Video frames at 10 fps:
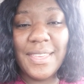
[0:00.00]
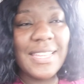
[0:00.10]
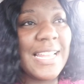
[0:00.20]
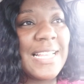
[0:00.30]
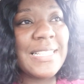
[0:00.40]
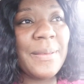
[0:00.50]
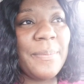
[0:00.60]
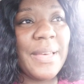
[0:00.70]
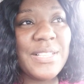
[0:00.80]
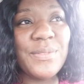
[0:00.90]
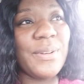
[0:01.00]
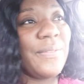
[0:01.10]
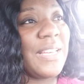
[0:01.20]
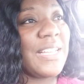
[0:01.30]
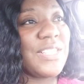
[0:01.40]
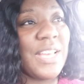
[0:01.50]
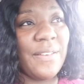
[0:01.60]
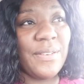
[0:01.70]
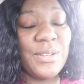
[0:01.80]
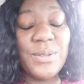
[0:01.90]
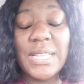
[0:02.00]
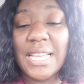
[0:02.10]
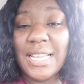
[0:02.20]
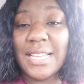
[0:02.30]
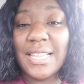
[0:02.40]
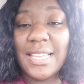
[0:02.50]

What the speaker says: That's the best revenge ever. We think